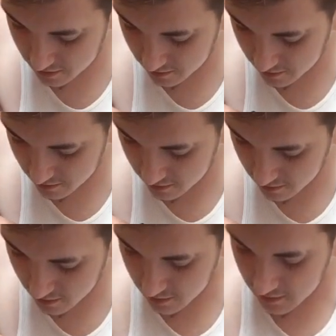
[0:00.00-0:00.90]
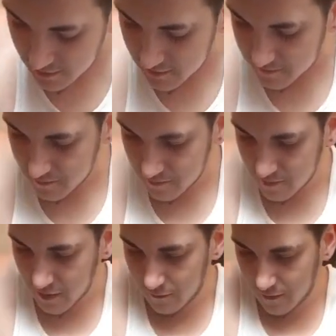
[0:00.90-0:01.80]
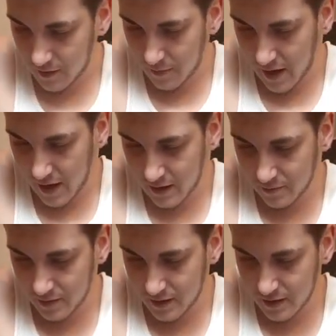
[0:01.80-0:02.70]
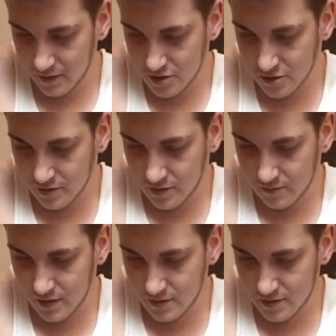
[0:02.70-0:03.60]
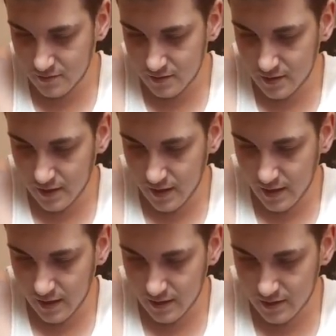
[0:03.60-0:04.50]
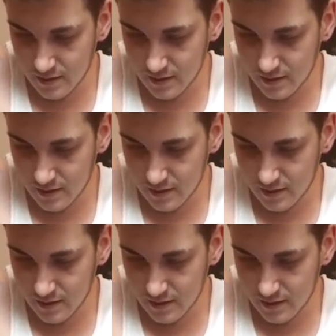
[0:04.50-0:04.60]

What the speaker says: So, but for a pack and play, I'll show you what you do with that.